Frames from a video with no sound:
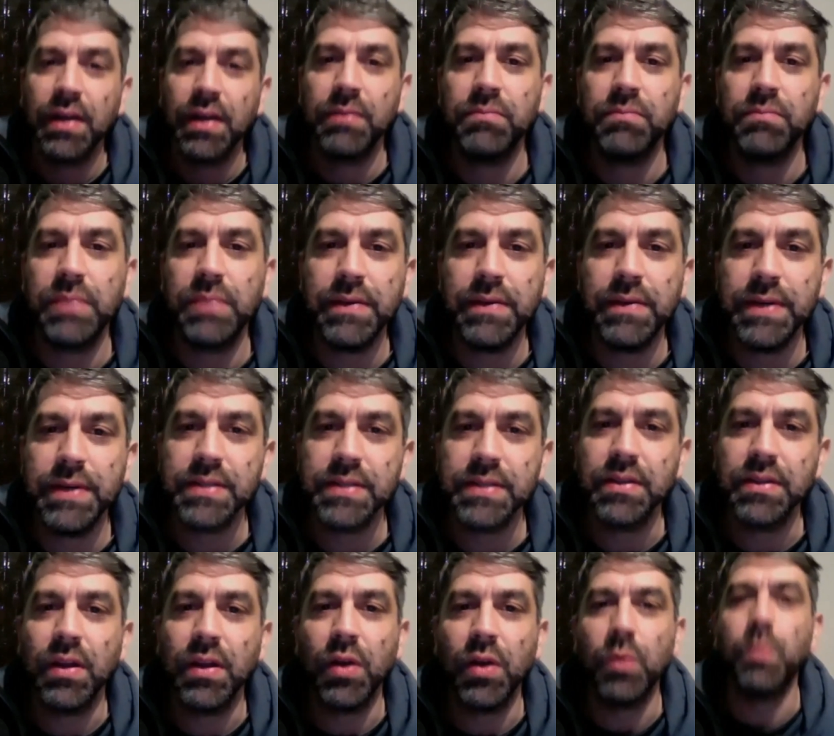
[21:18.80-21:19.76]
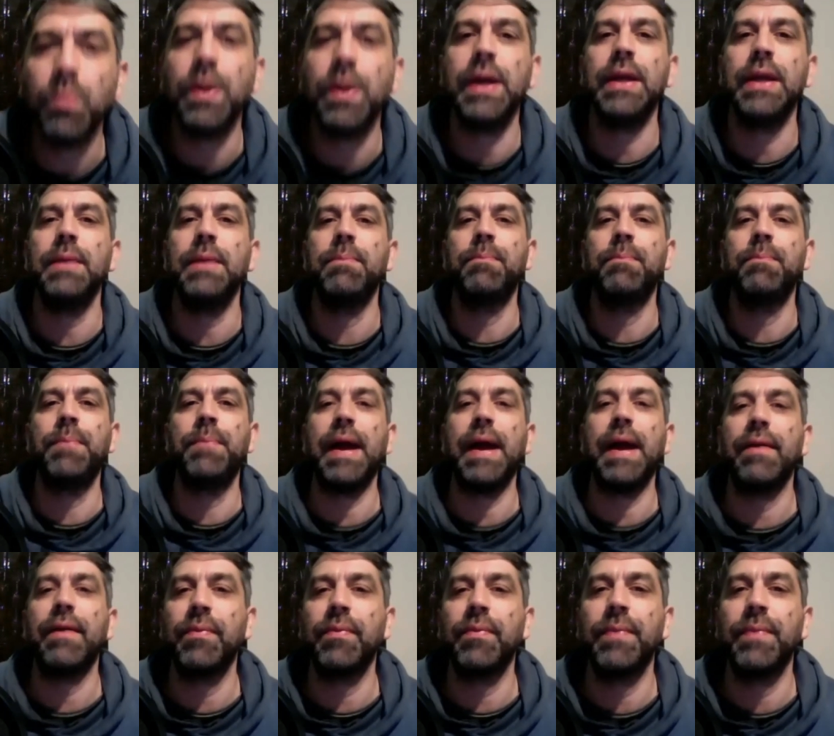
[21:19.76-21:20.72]
There is no way
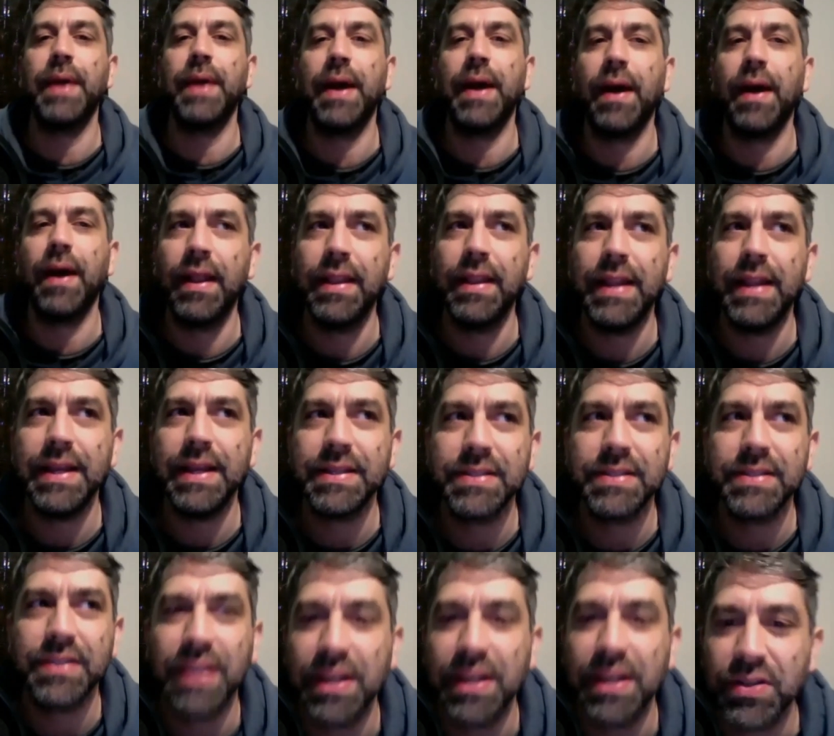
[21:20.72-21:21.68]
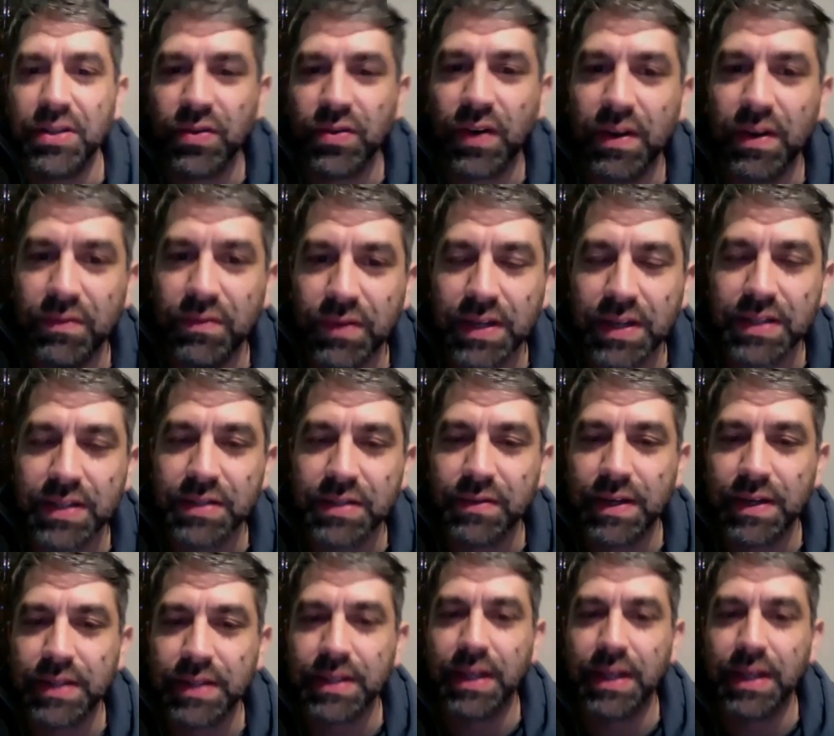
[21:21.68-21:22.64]
back from that unless they try and
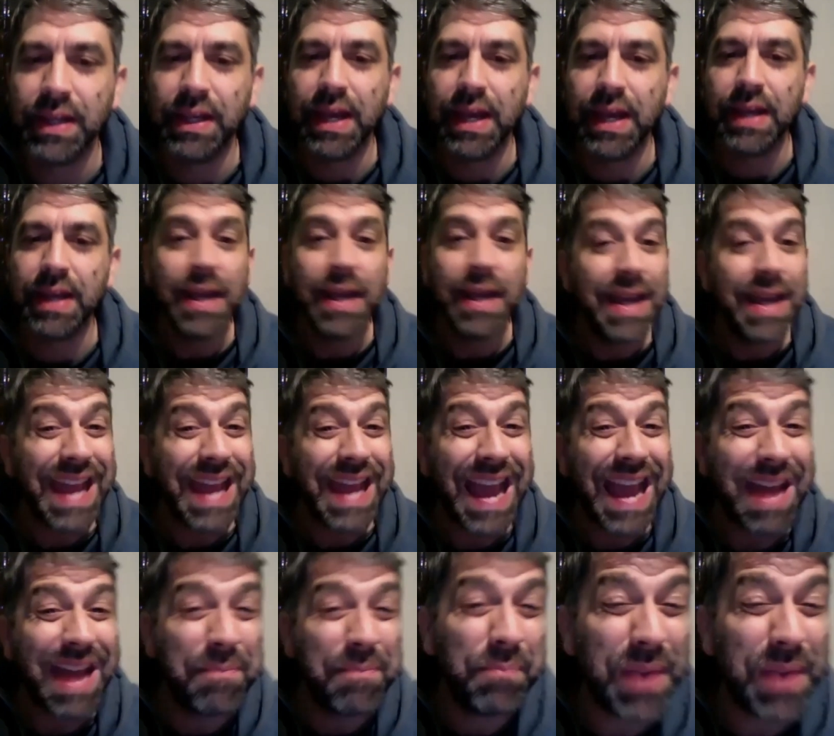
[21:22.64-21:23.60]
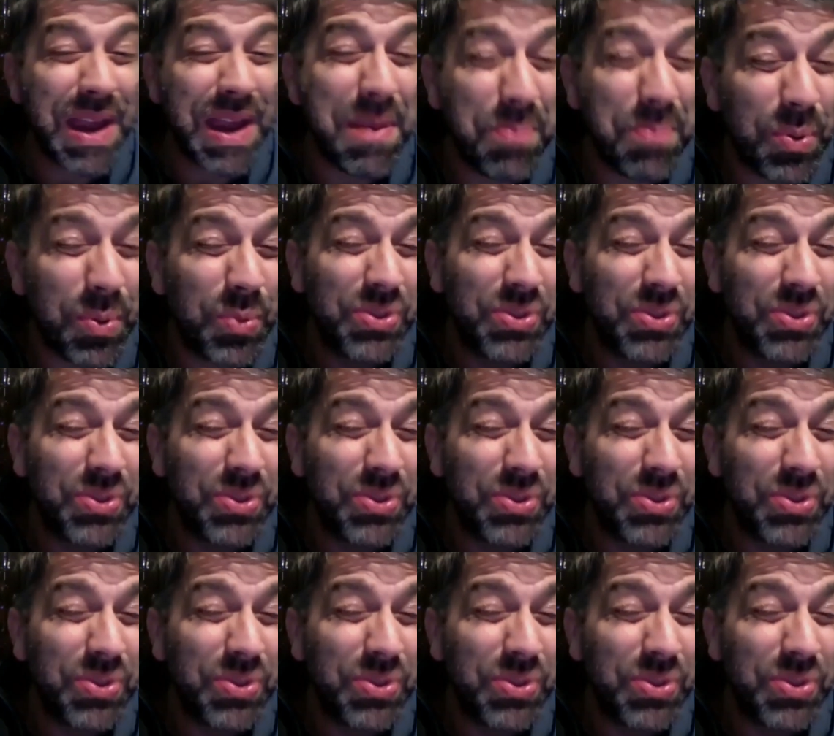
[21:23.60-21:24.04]
resurrect it again. It had people